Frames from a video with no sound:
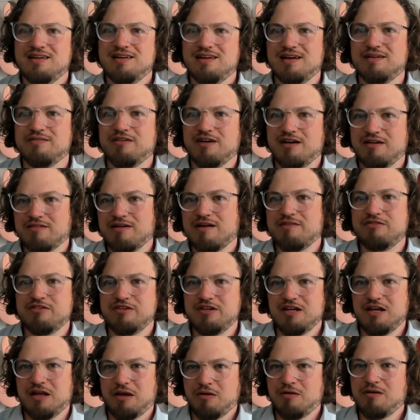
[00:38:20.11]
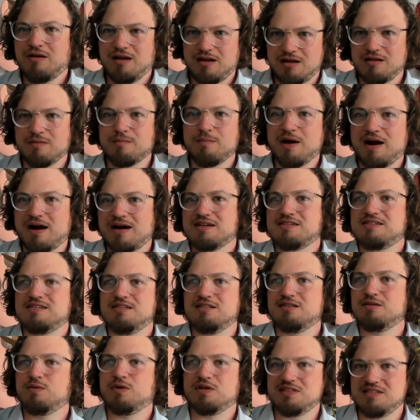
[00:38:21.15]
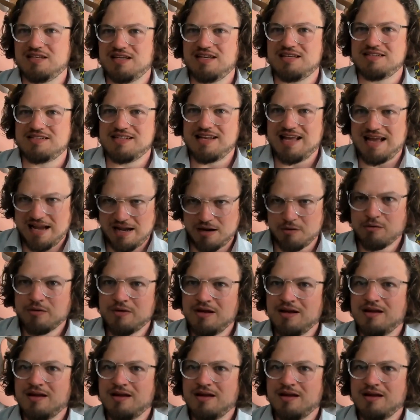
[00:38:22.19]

of our revenue in comparison to what it is now.